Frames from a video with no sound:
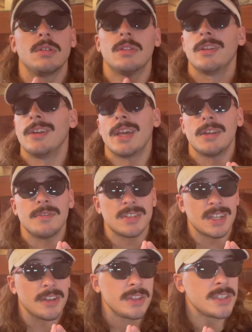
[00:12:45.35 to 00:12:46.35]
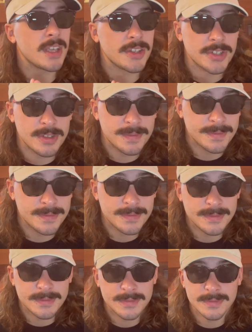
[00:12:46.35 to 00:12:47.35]
They're native to Southeast Asia,
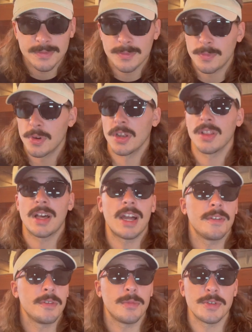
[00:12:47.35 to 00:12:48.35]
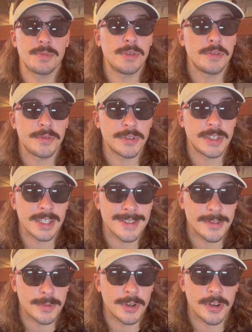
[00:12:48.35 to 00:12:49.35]
where a lot of the most beautiful snakes in
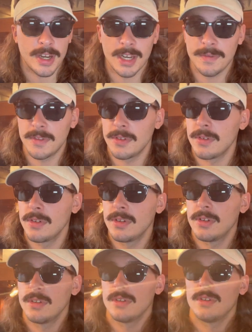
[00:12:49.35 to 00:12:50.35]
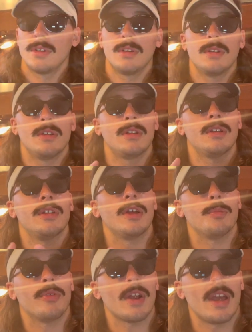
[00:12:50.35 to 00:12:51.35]
the world are native to. Their
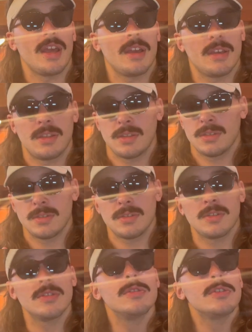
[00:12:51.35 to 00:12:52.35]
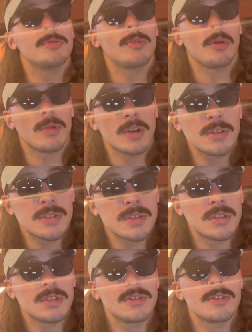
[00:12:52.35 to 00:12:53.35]
prey, small birds,
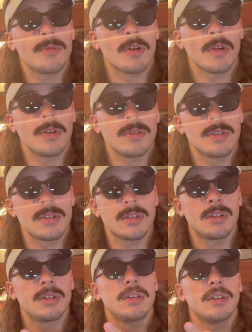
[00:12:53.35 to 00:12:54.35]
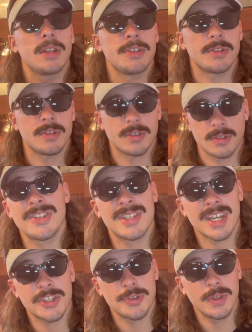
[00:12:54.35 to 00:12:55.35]
small rodents, lizards.
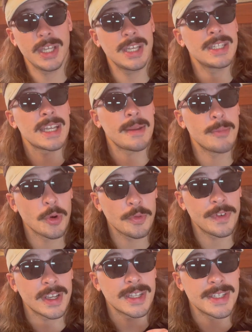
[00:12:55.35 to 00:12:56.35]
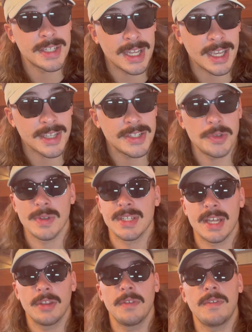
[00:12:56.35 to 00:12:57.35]
Sexually dimorphic snakes. You can
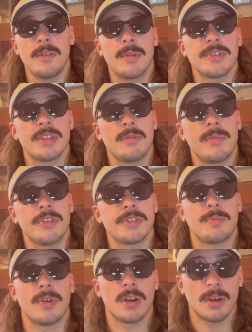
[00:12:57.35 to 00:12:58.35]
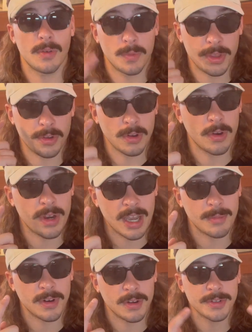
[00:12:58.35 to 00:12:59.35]
tell the females and the males apart with your own
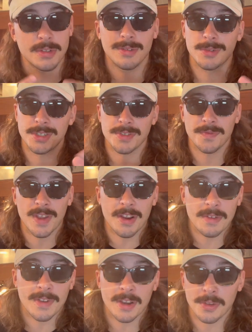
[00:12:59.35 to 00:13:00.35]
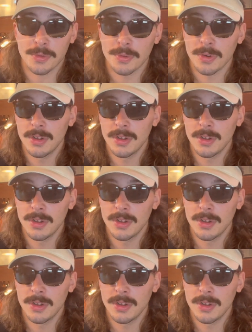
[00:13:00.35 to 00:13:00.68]
eyeballs, which is very, very cool.